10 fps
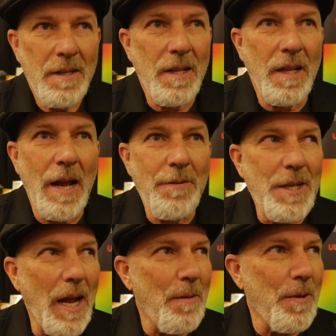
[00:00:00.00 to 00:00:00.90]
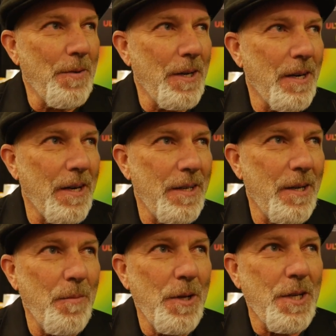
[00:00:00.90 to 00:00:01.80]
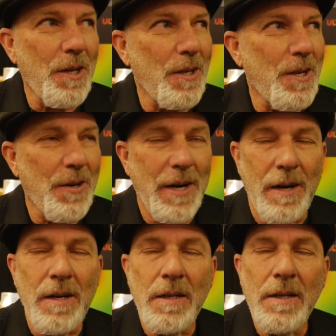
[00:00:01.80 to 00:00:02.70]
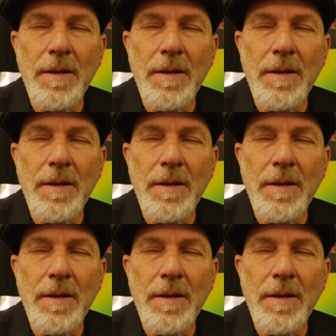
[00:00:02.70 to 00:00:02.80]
the lifetime of your, your musical career.